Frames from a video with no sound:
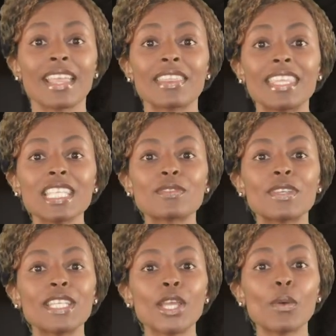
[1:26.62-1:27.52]
This
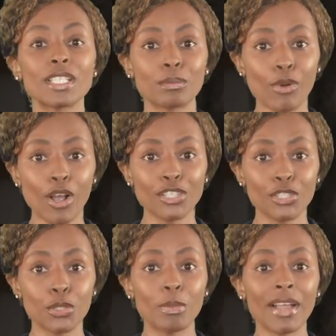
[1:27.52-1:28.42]
video is brought to
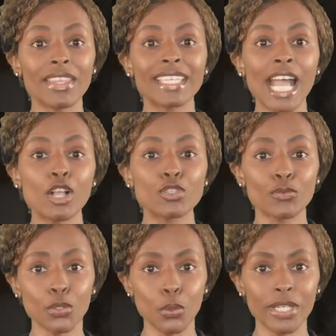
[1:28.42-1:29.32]
you by the Council
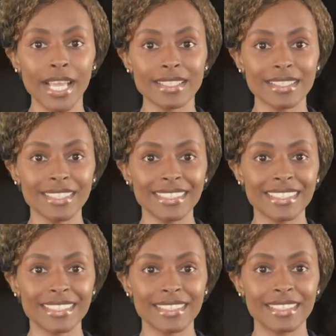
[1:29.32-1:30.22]
for Court
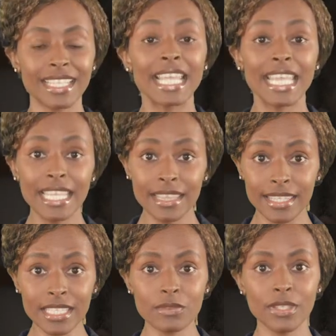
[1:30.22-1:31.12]
Excellence. In
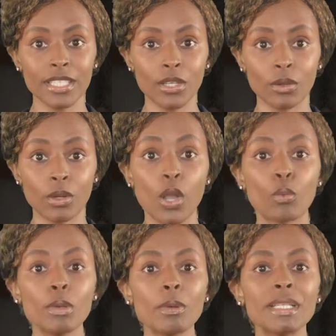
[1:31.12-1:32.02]
this video,
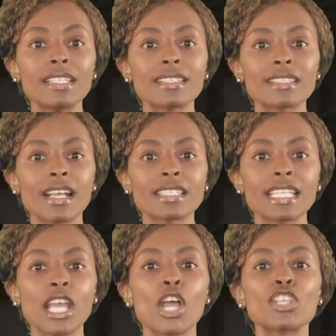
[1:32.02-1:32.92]
we will be
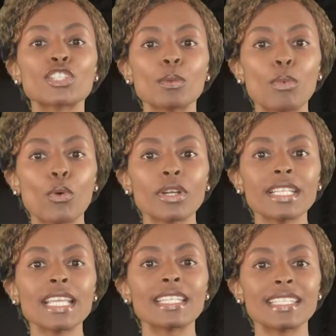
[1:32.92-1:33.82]
discussing
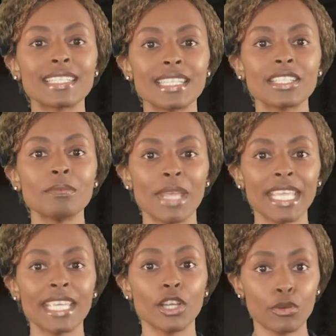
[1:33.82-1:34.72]
supported
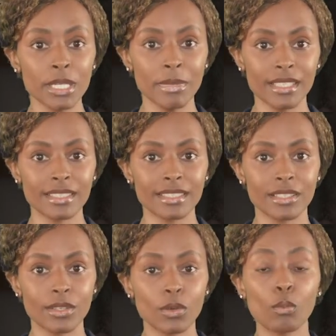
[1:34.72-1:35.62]
decision-making agreements,
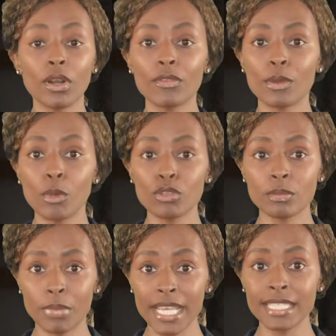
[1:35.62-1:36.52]
one of the
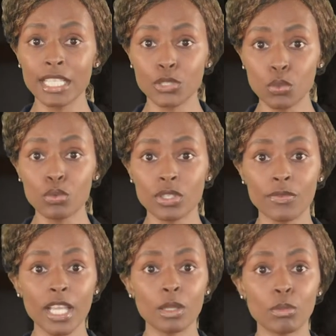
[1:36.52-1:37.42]
most basic tools
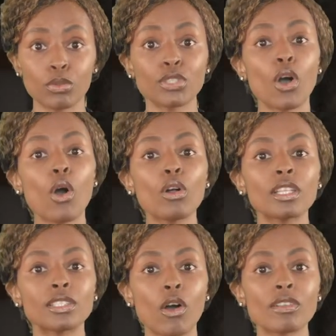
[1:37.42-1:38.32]
available to all
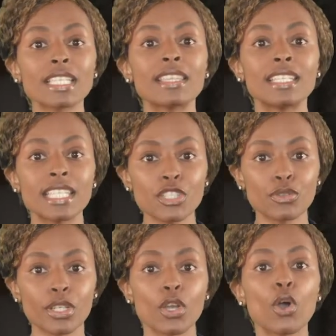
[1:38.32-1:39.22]
adults in the
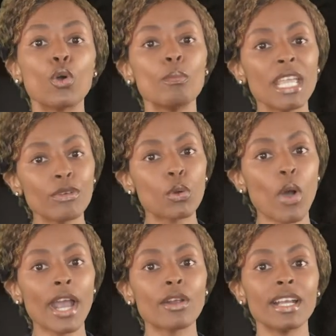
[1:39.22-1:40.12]
district who may
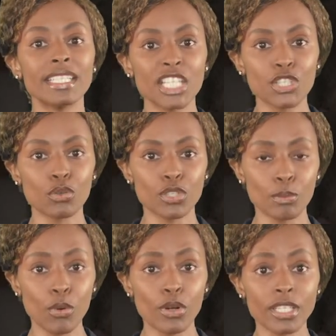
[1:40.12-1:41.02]
require additional
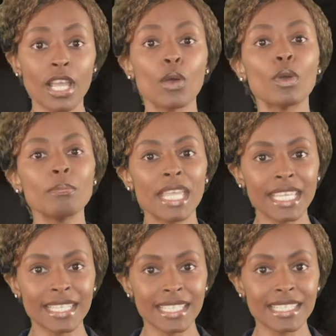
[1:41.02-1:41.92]
support when
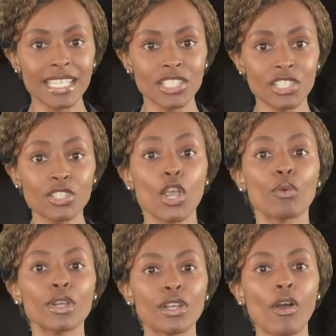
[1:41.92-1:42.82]
making decisions
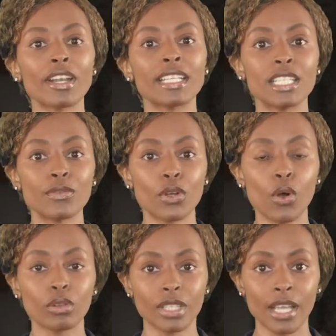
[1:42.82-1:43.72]
regarding
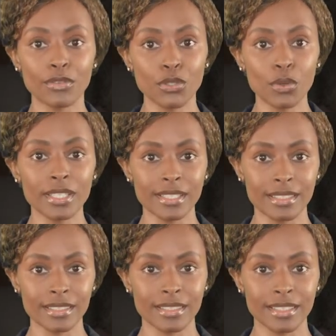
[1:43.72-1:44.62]
difficult life
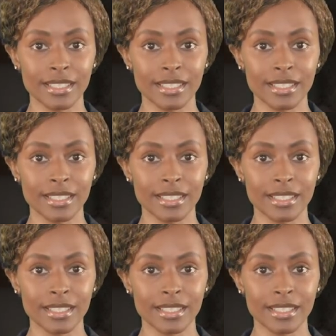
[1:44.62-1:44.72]
choices.